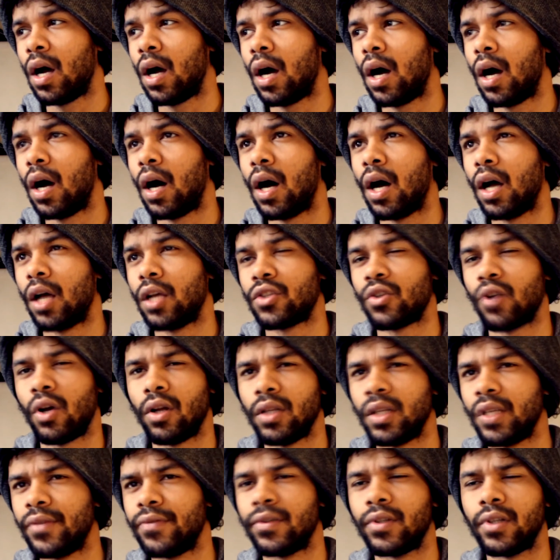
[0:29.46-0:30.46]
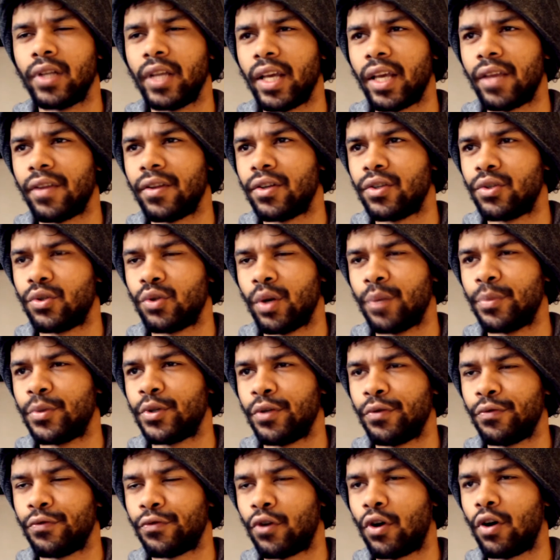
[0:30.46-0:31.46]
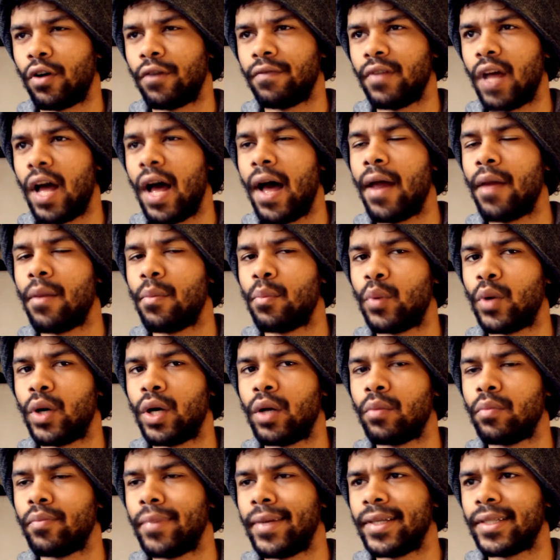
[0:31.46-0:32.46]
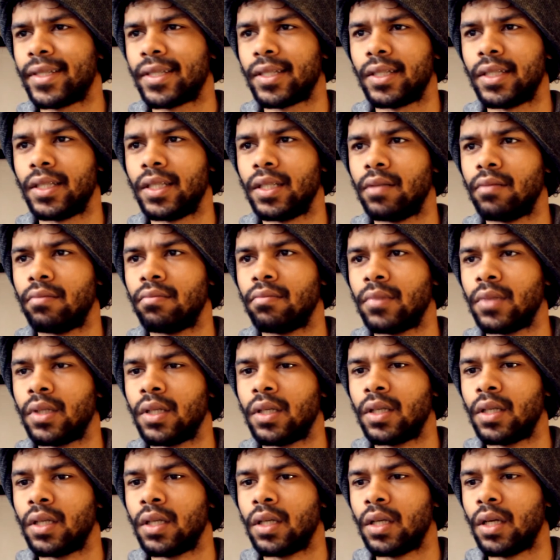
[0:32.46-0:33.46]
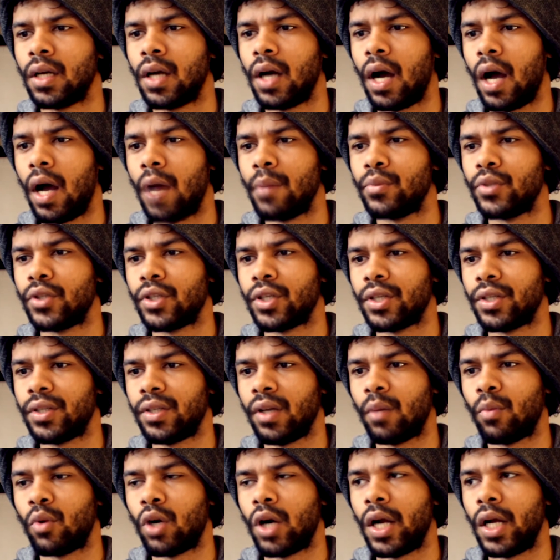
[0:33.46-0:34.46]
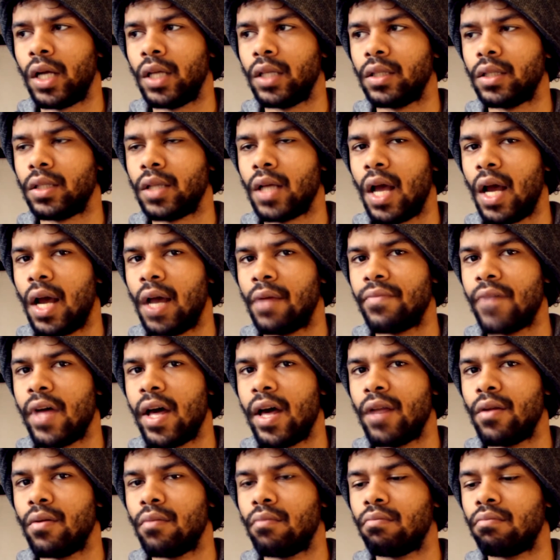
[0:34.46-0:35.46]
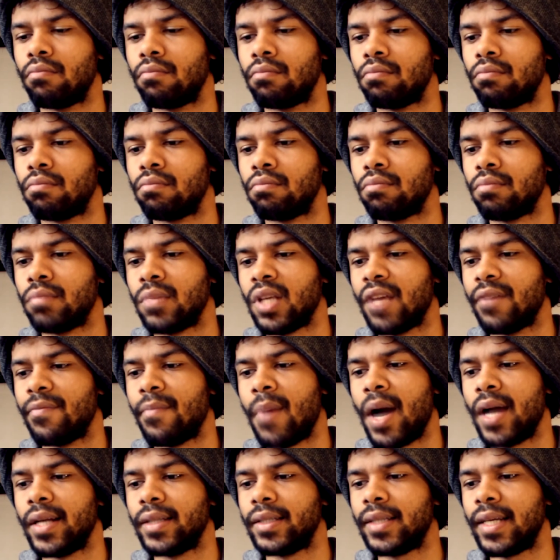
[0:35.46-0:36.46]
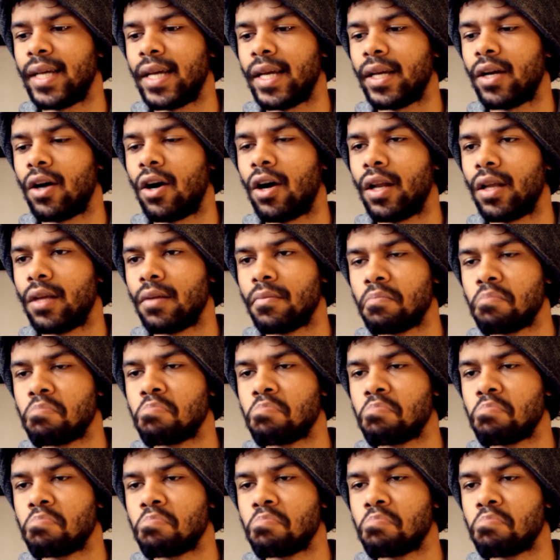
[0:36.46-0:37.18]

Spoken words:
So I'll leave the link in the description for all of that, but basically I'm just going to summarize and then give my take on it.